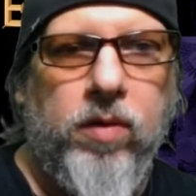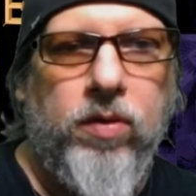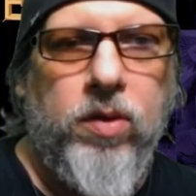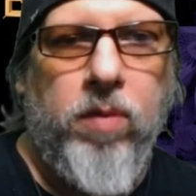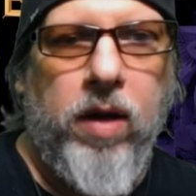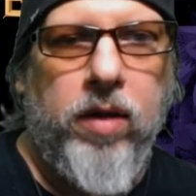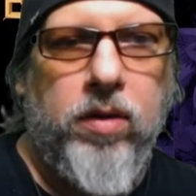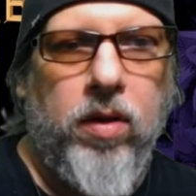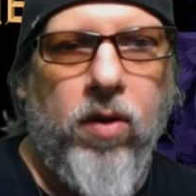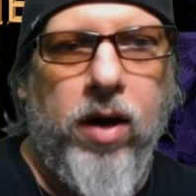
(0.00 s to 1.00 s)
If she
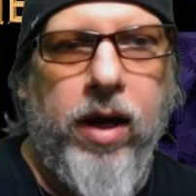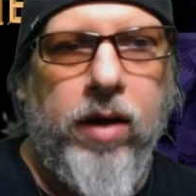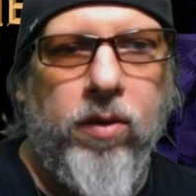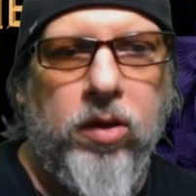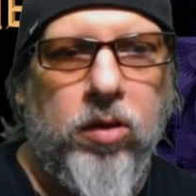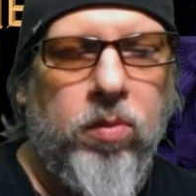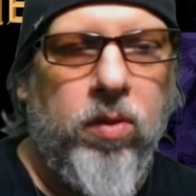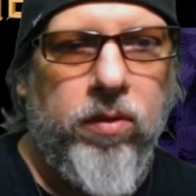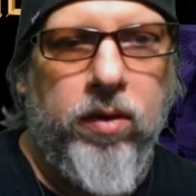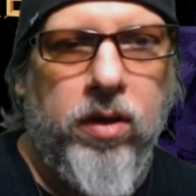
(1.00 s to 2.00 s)
passed away, it was
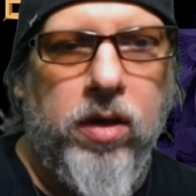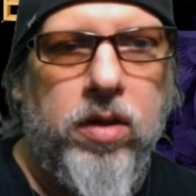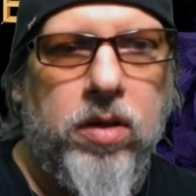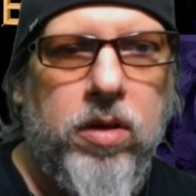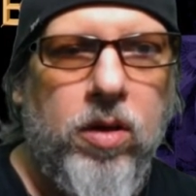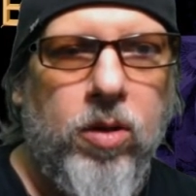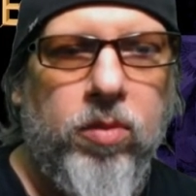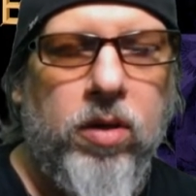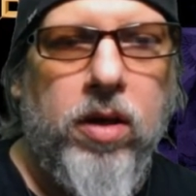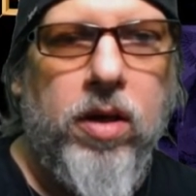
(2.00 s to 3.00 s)
what is
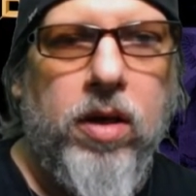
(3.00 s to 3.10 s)
assumed.